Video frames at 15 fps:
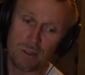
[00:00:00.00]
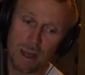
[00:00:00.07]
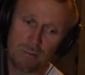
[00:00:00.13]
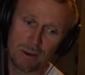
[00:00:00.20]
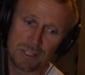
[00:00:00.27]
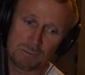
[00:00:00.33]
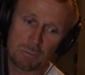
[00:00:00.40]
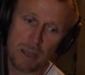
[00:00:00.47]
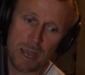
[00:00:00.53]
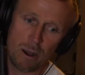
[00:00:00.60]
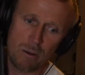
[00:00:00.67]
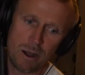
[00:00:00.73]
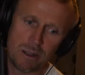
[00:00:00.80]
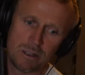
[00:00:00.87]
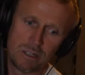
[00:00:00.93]
That one's
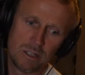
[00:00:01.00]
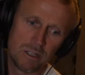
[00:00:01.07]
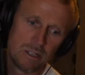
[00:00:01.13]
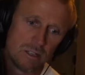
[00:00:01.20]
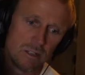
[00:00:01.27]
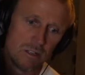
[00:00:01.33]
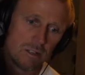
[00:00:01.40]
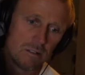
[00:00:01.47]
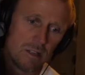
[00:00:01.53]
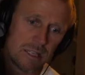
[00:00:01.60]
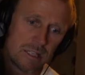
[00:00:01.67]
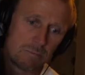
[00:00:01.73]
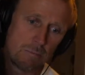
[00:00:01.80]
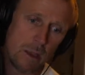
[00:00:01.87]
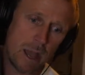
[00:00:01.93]
power,
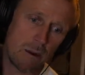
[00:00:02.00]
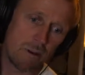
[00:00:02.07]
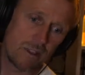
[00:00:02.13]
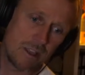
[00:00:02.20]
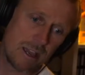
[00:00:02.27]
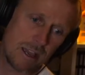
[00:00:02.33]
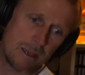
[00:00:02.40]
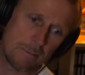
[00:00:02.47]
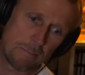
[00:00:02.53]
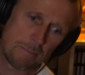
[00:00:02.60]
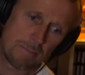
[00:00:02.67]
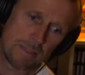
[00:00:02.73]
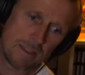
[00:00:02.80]
that's power there,